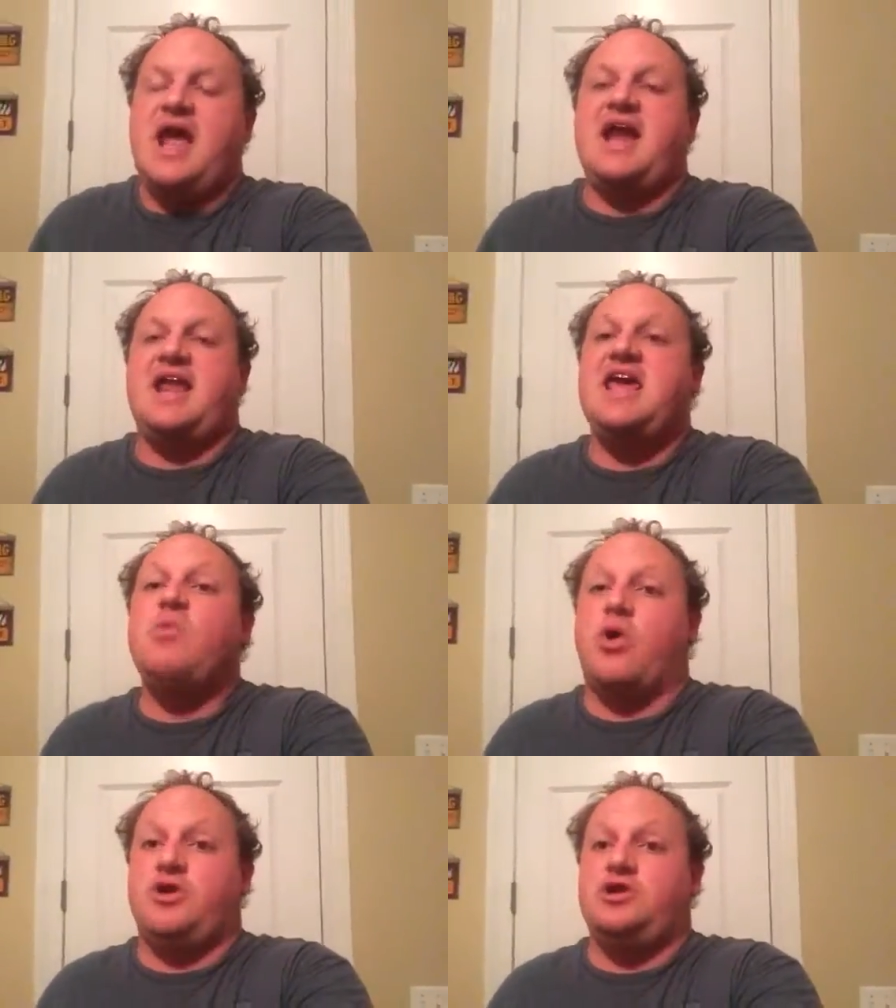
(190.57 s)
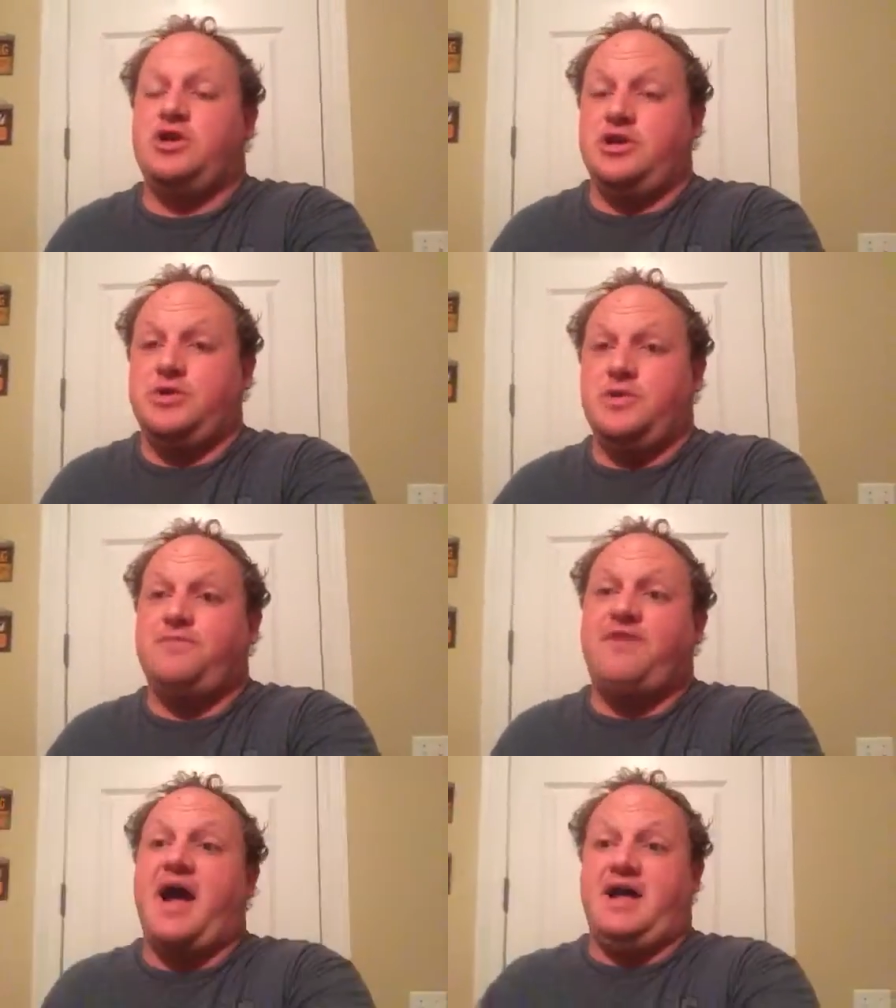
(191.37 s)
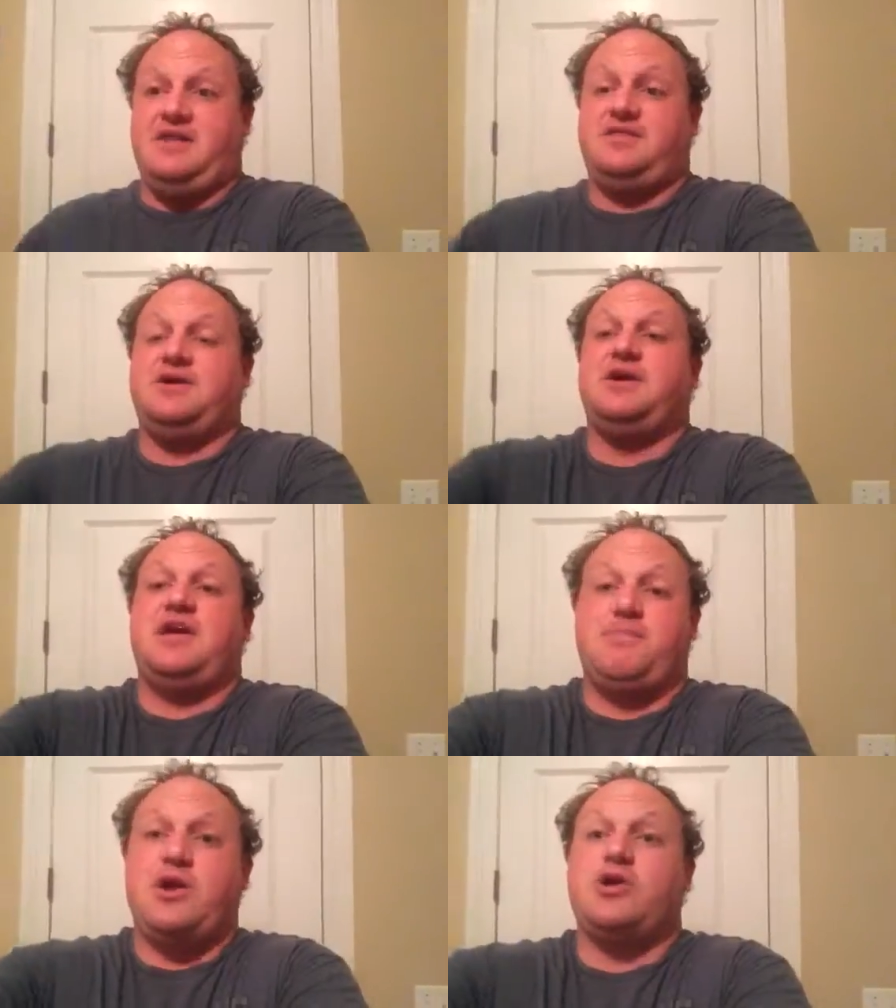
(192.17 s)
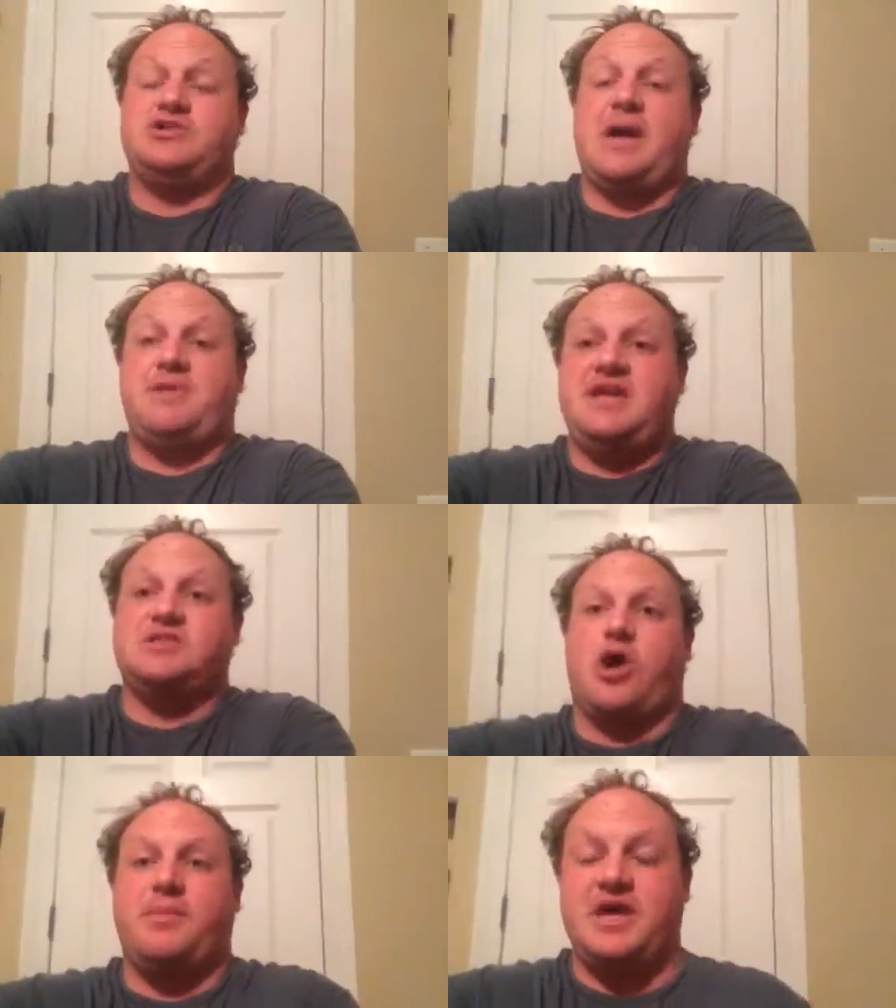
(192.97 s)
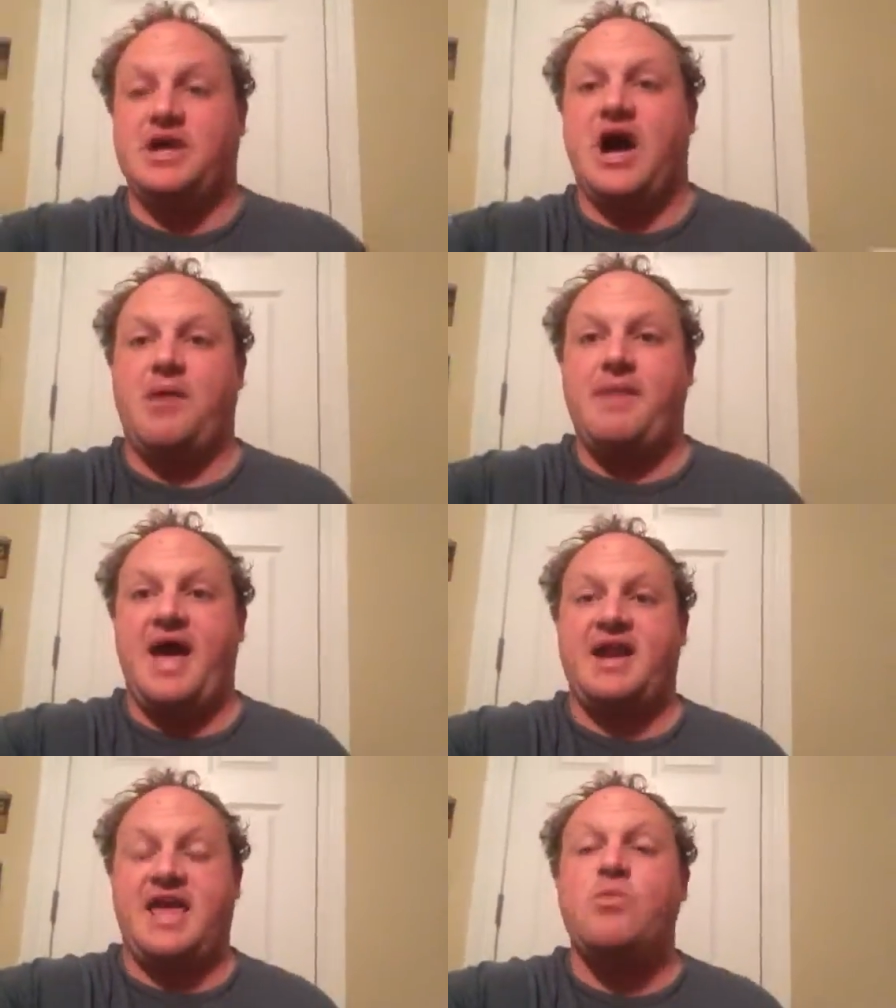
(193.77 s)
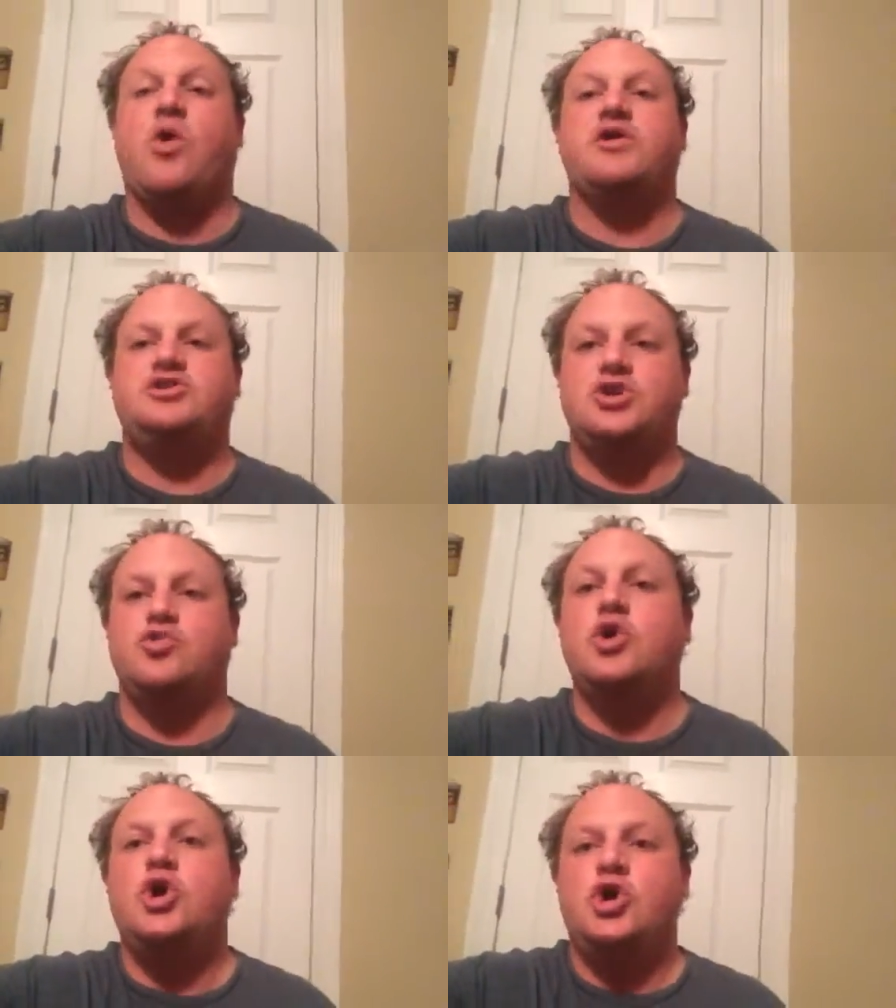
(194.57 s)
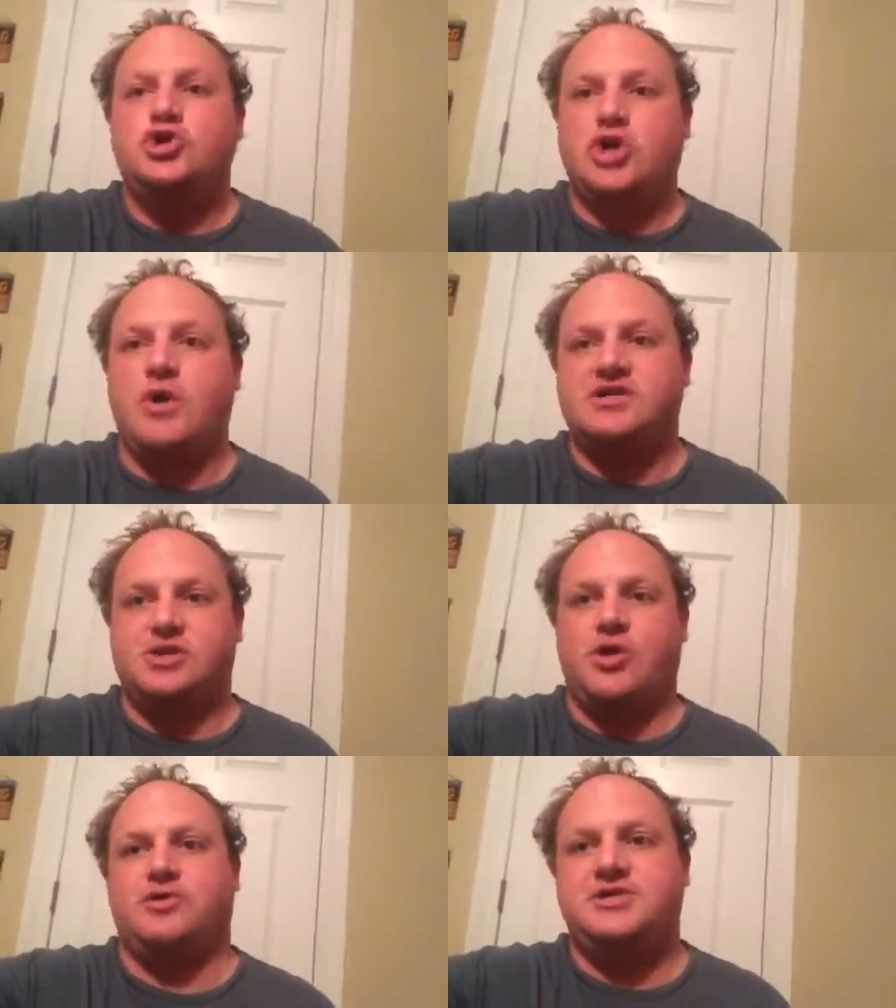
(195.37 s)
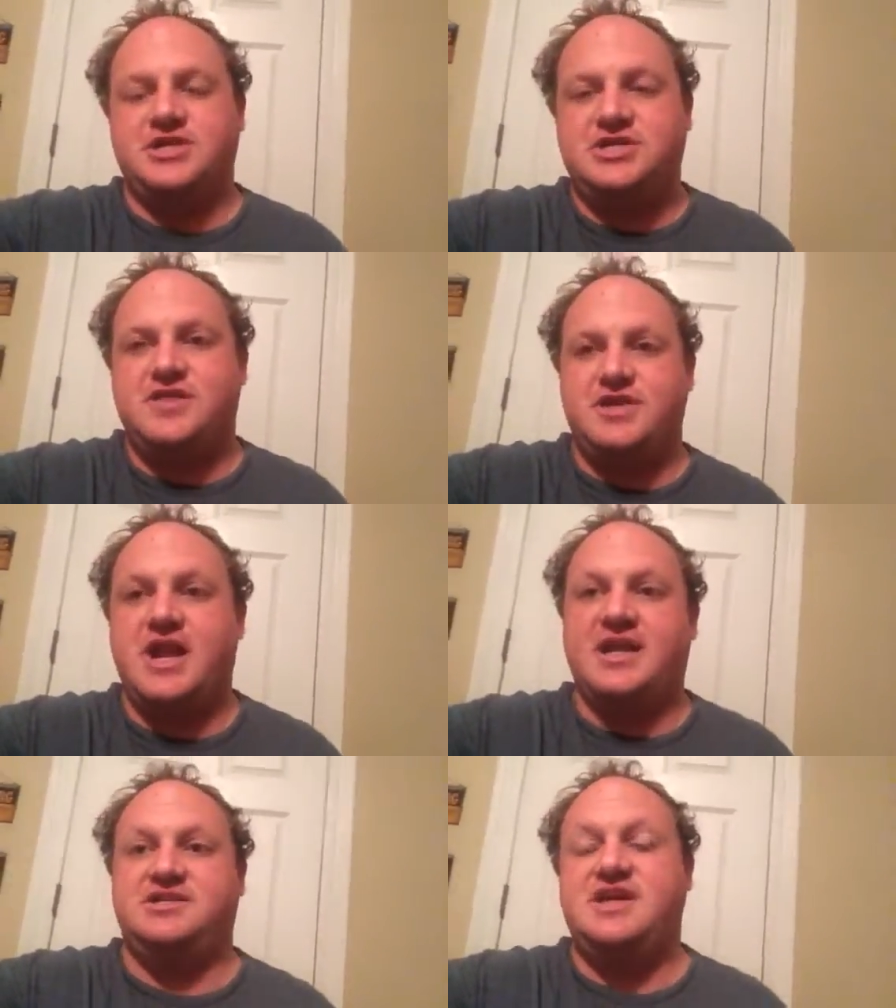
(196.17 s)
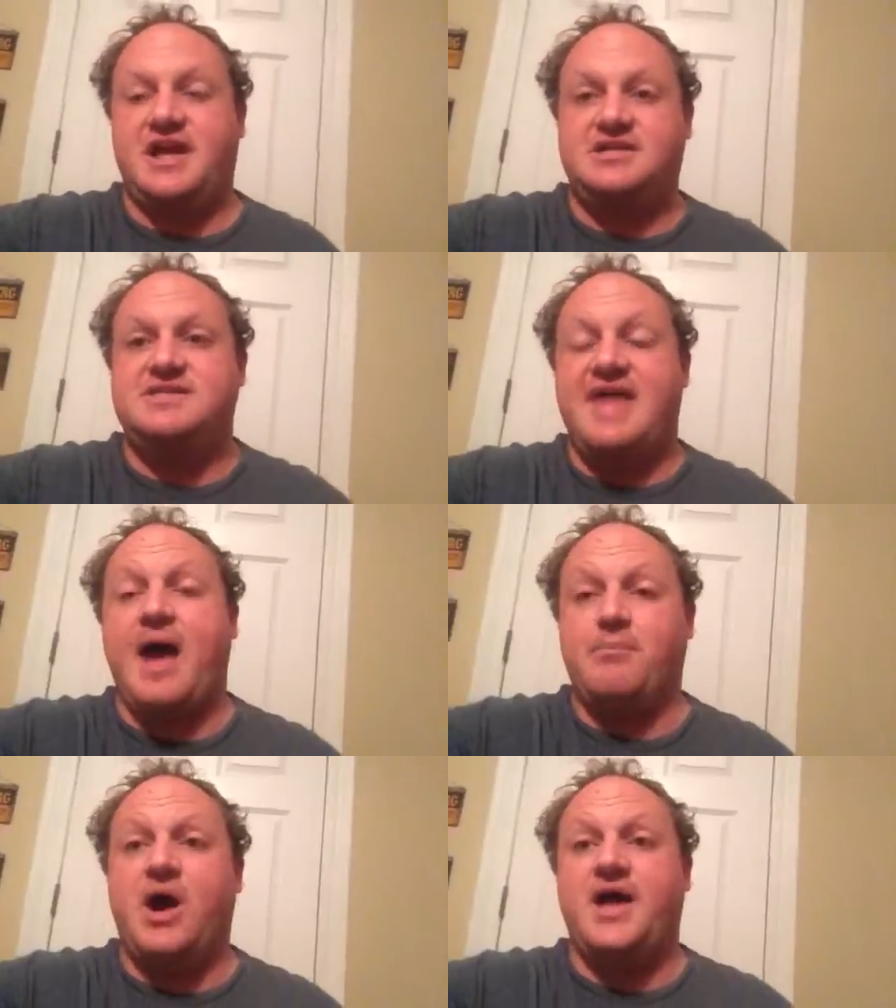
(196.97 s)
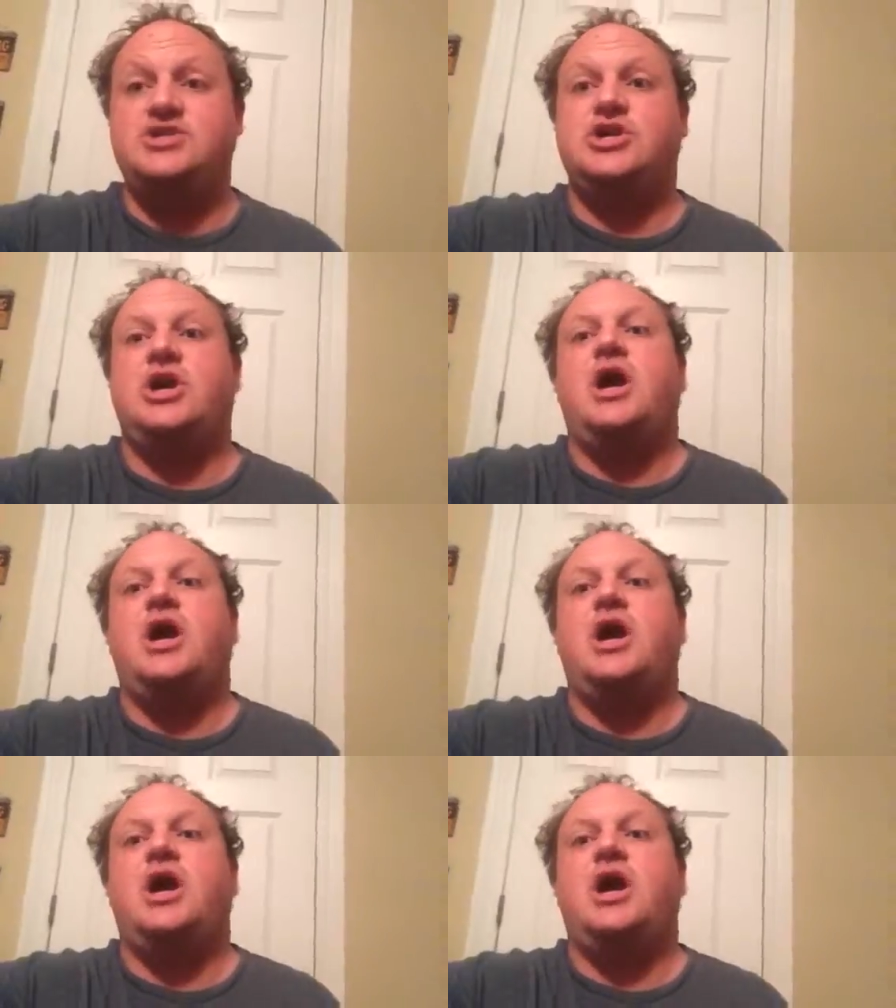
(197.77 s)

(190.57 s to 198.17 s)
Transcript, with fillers: and he wanted to fight the Imperial Japanese Army in combat. He wanted to show his loyalty to the United States that much.